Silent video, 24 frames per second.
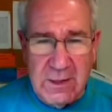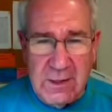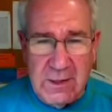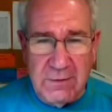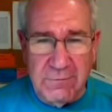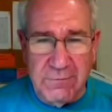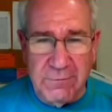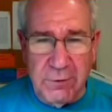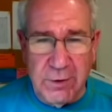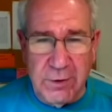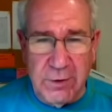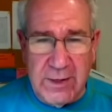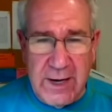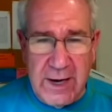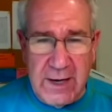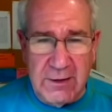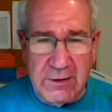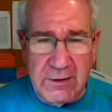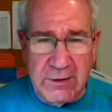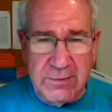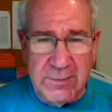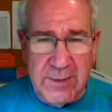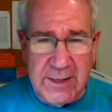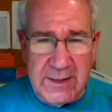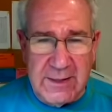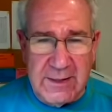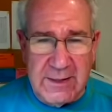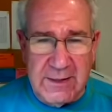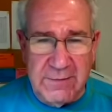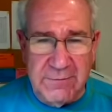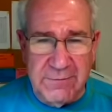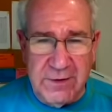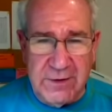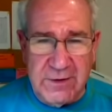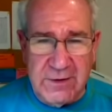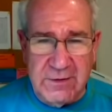The 49ers made a
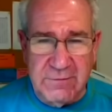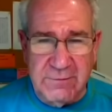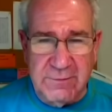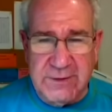defensive